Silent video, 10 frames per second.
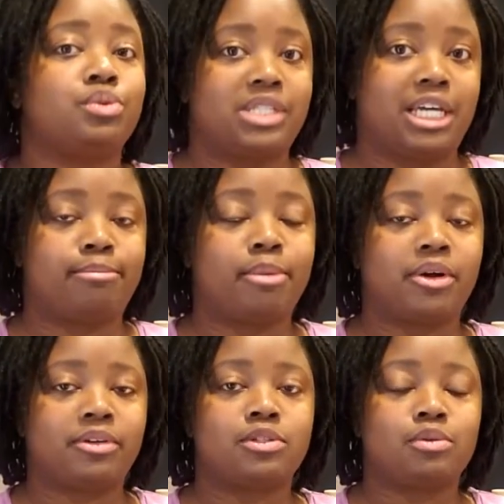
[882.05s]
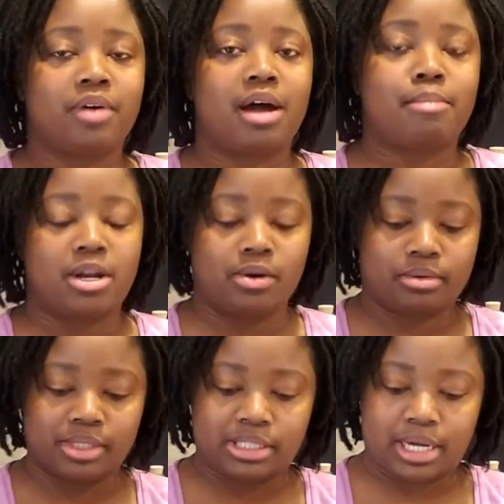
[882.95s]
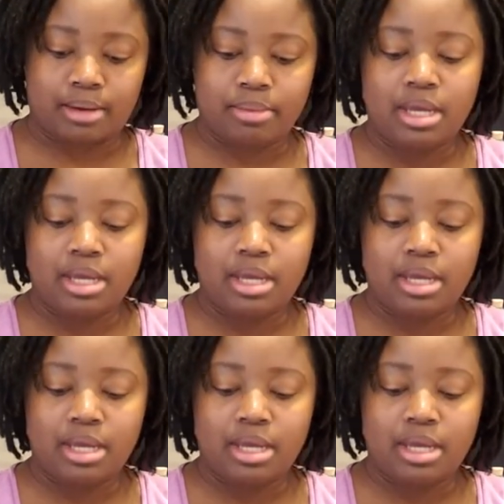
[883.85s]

said purse to find my notary stamp.